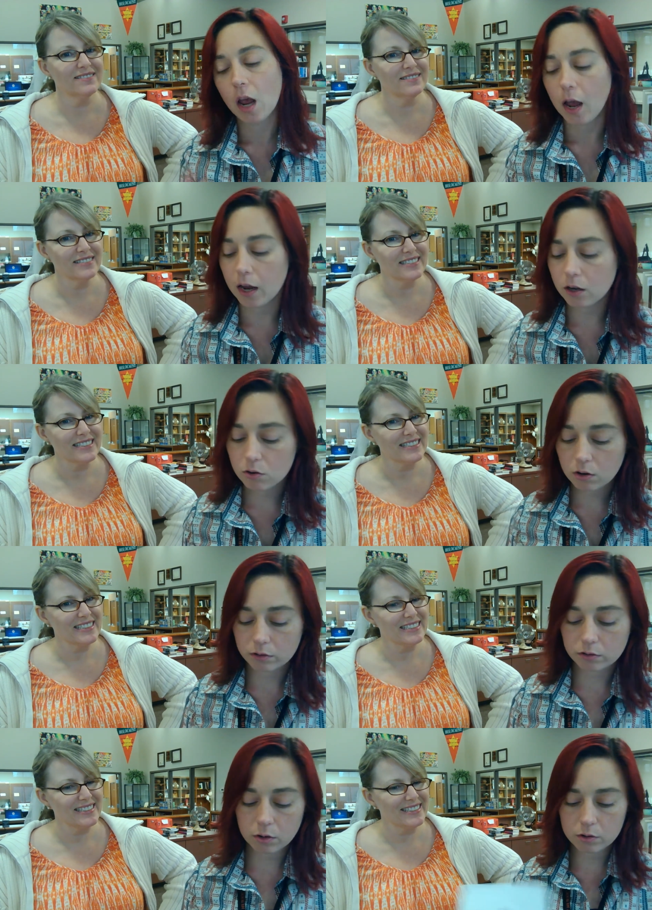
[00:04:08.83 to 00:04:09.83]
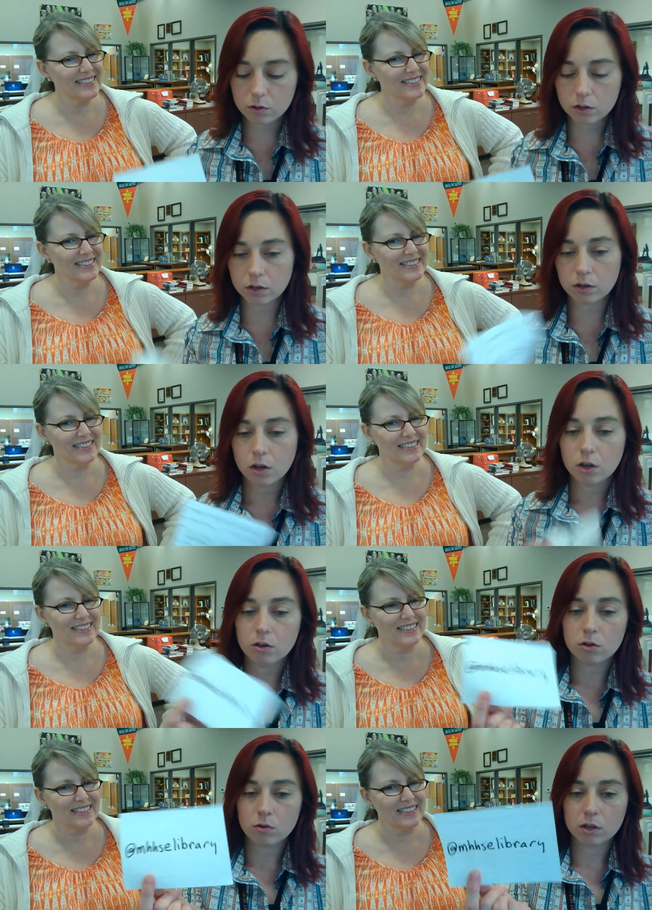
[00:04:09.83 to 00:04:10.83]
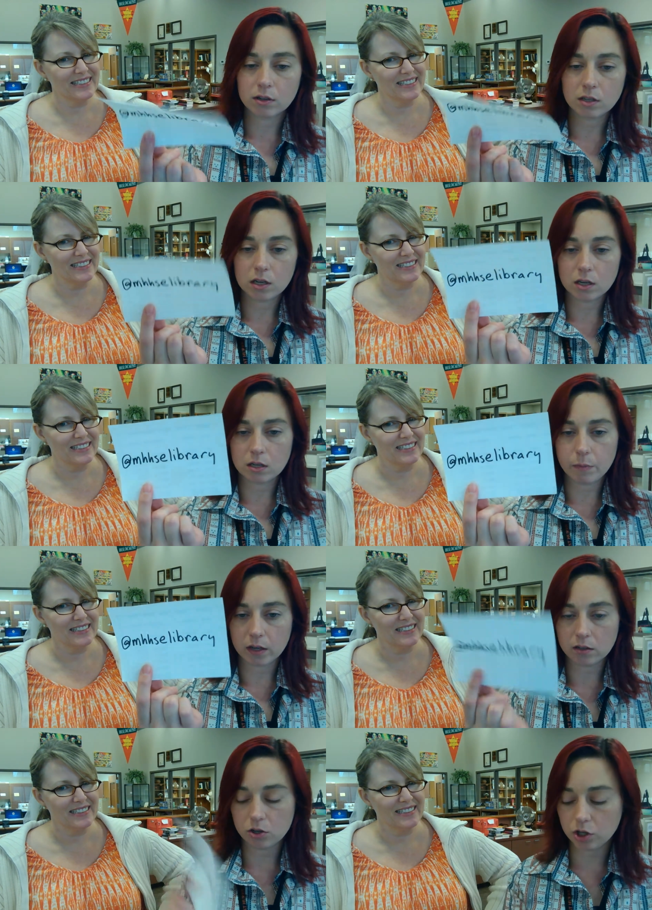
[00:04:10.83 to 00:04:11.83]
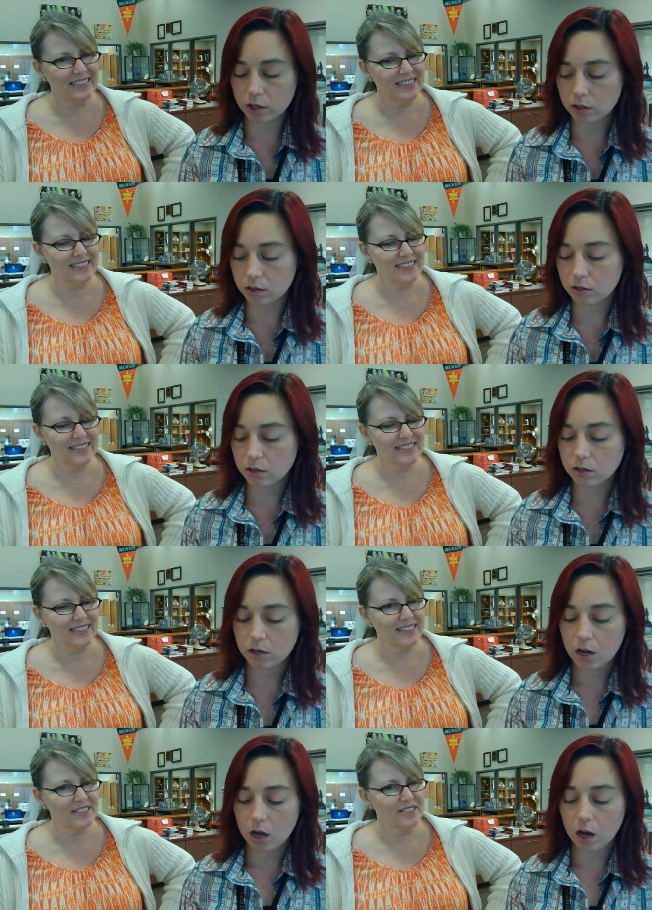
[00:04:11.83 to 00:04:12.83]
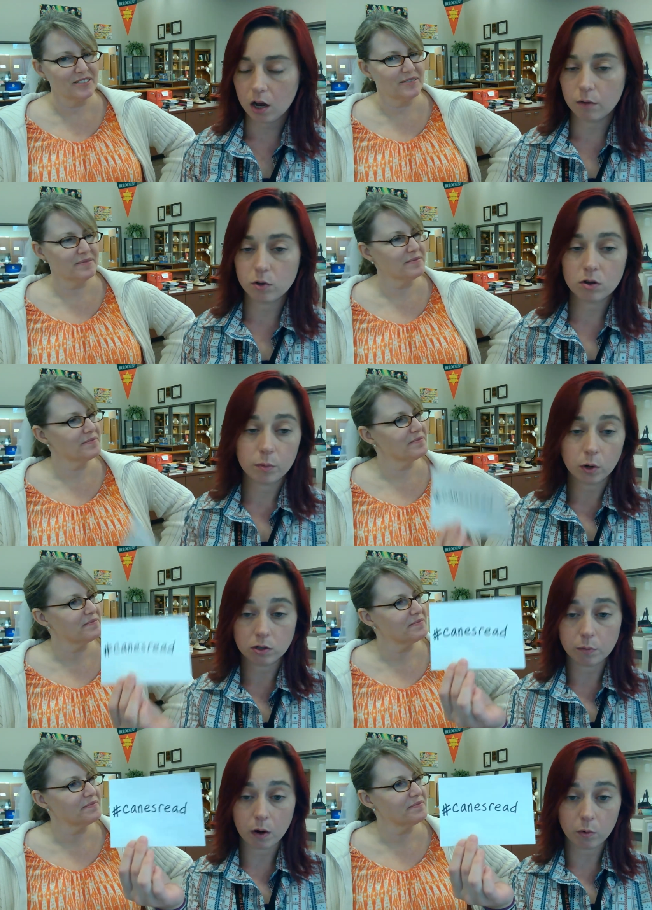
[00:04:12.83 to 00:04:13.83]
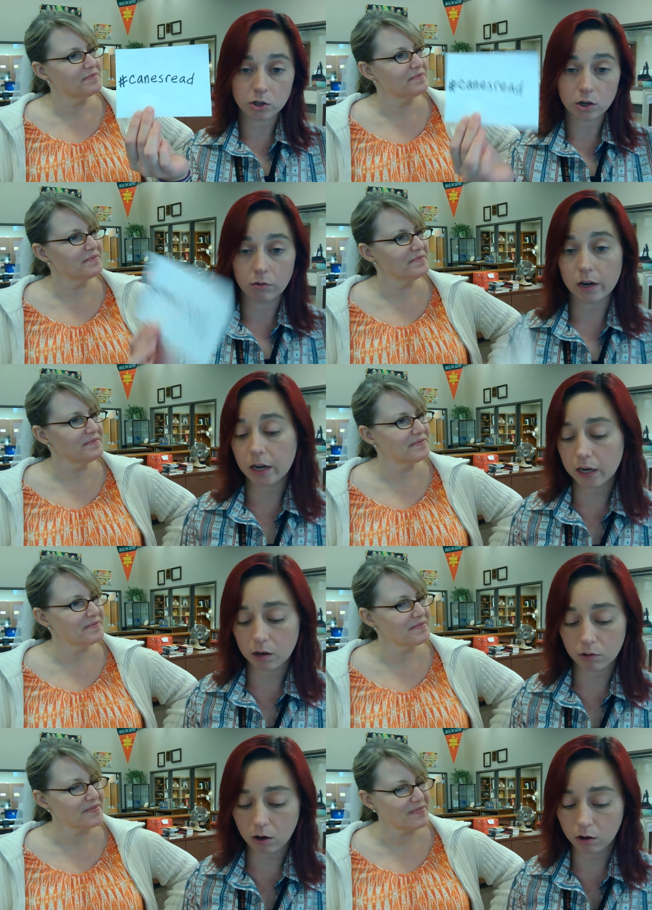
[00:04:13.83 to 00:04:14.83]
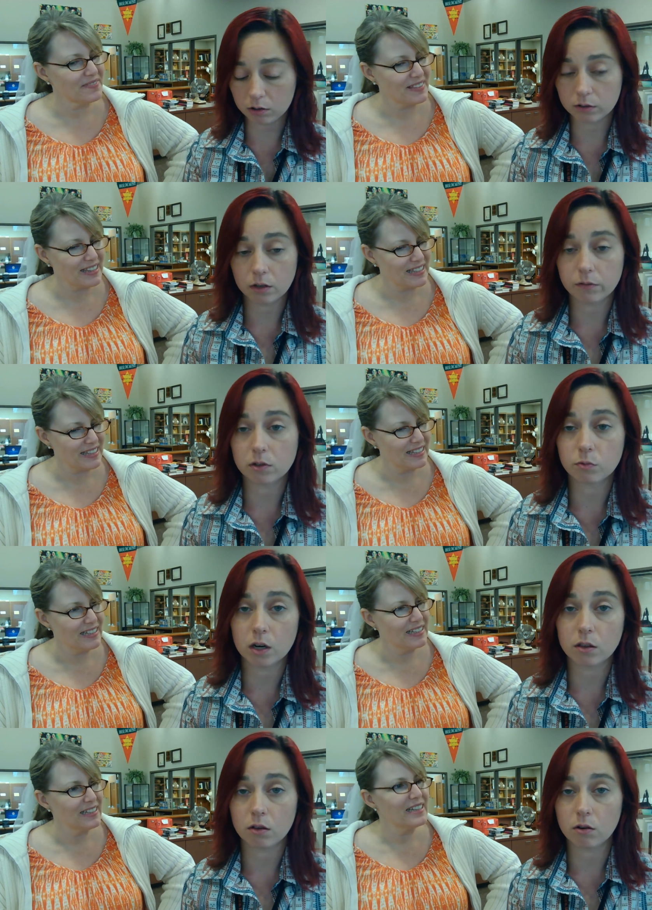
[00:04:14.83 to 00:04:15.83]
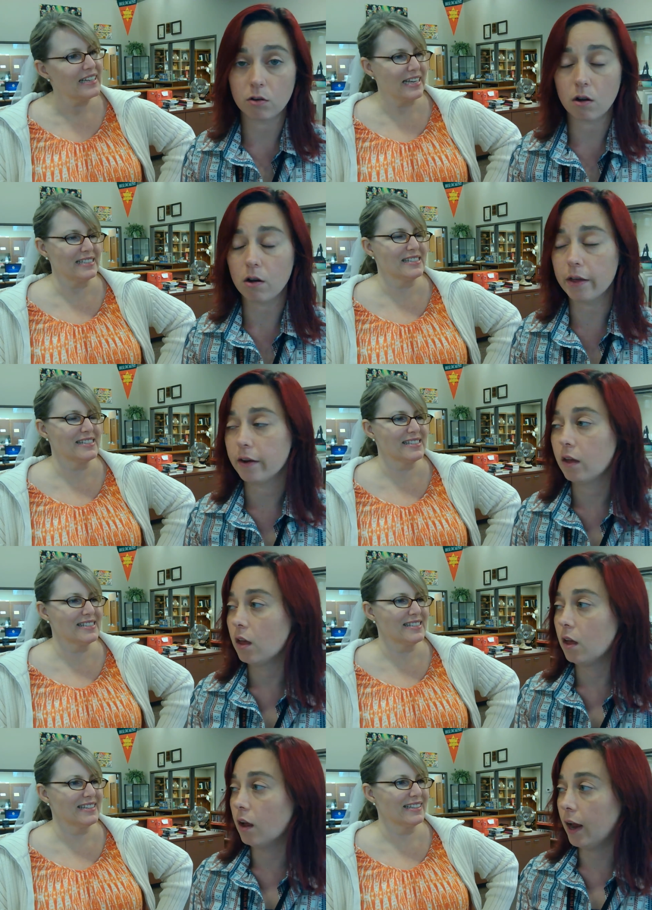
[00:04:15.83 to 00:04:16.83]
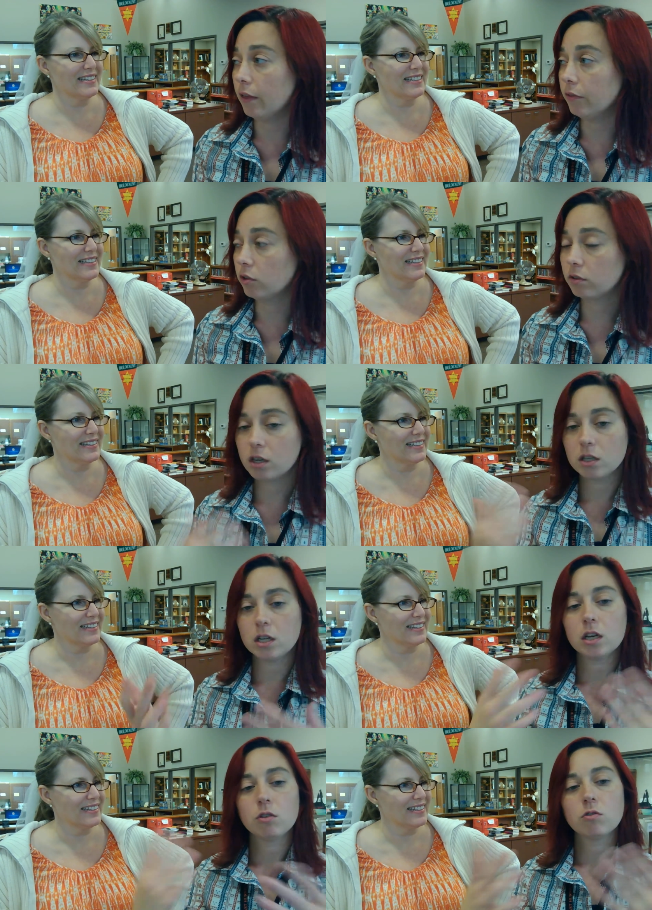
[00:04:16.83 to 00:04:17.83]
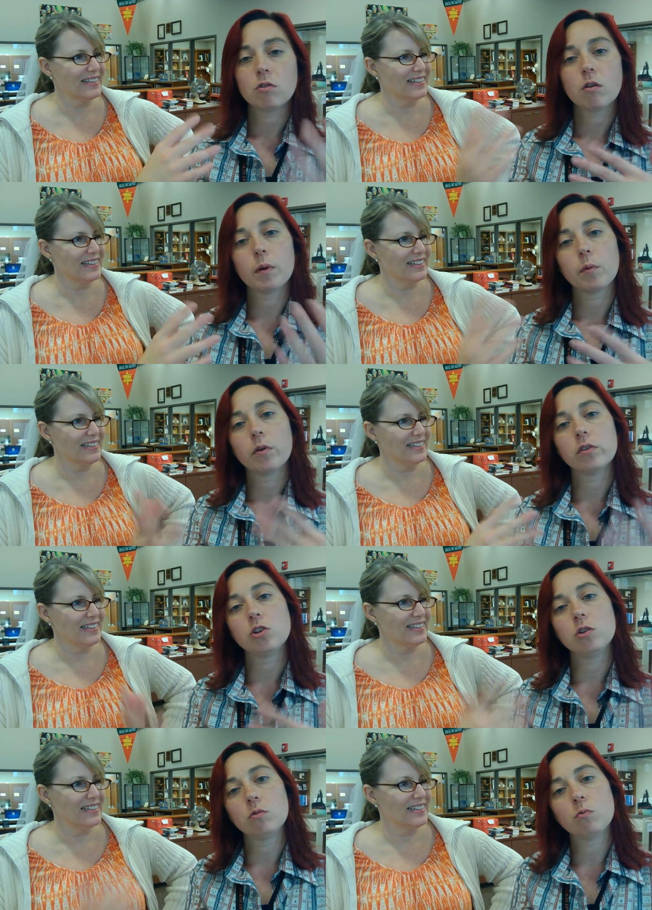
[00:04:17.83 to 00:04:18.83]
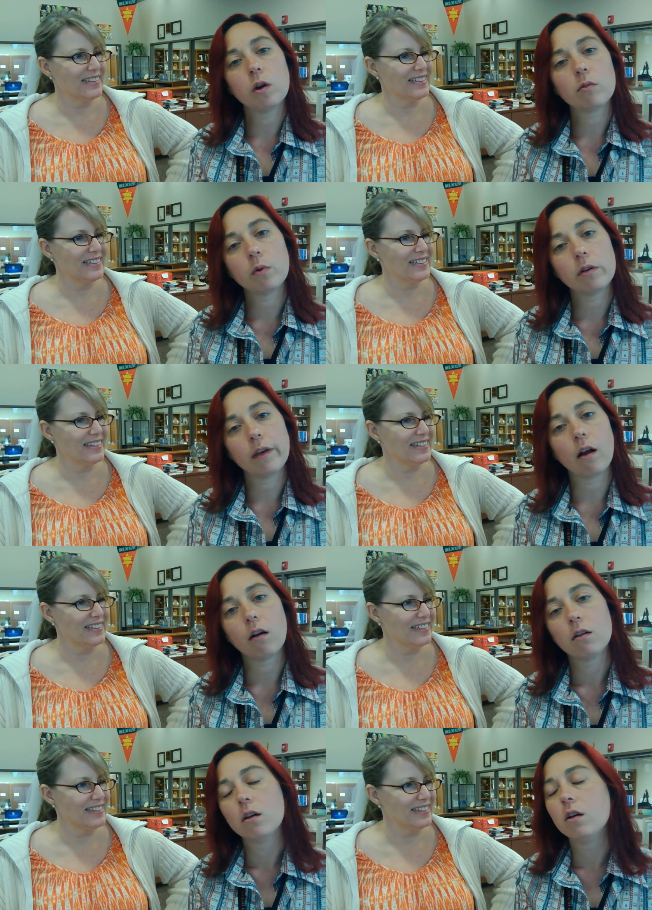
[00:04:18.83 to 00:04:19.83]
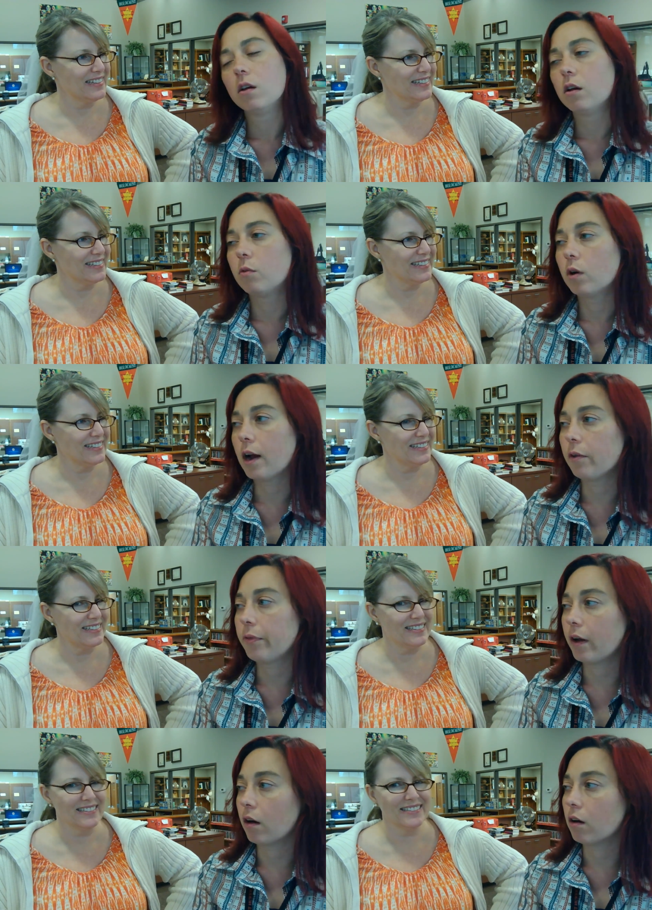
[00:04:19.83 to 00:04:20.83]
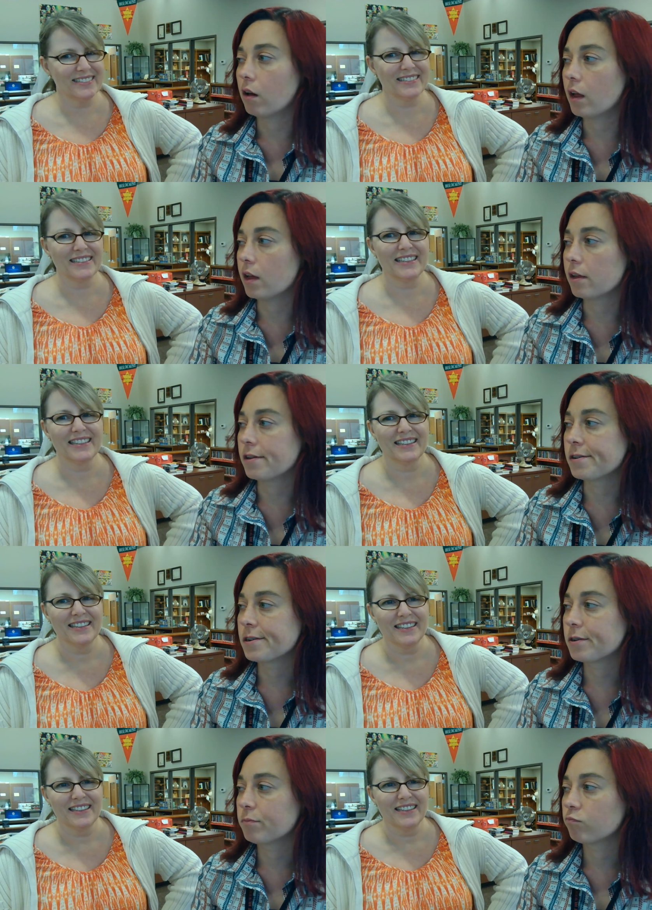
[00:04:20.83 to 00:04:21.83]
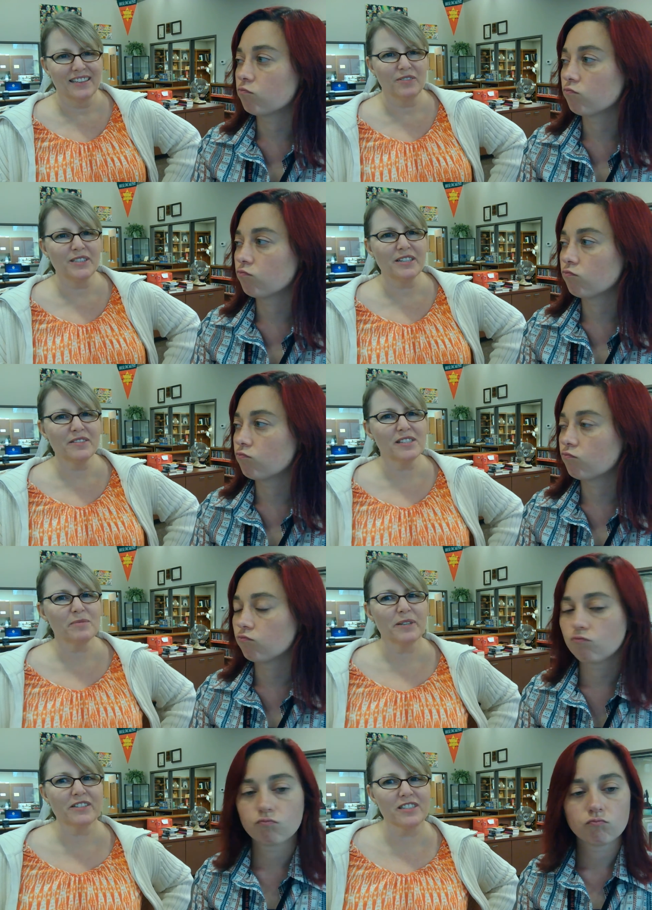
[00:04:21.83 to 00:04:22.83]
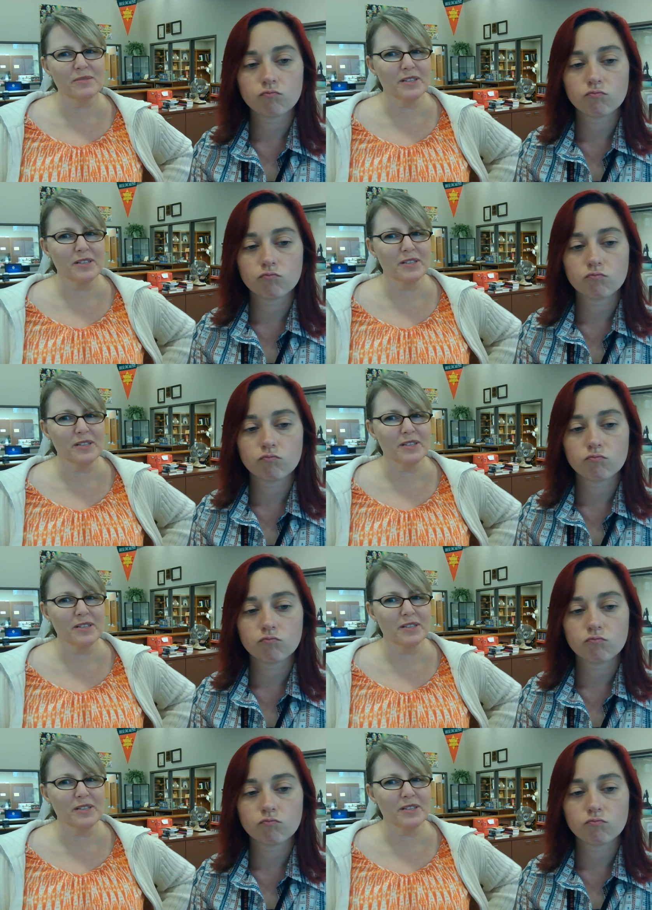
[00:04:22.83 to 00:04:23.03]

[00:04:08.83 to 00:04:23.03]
Speaker 1: and you can also you can you can send us messages. Um, you can post about what you're reading, irregardless of this readathon or not, yes. and just continue to remember that you we're we're there, we're out there, and. We don't disappear just